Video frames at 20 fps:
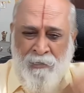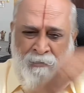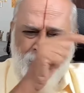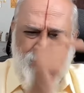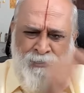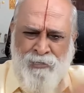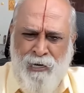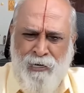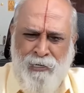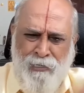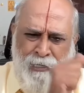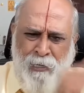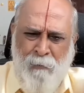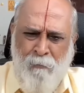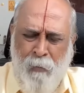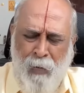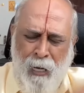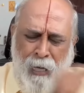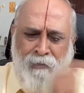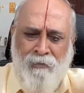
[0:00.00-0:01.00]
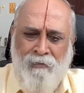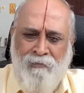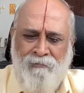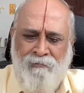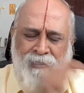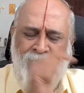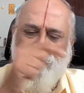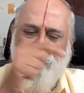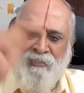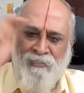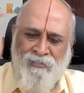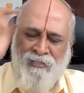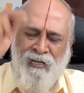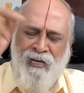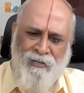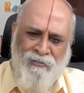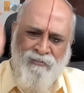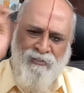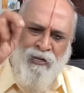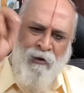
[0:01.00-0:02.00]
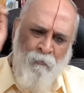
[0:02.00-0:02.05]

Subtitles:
Inside the blood, it is there.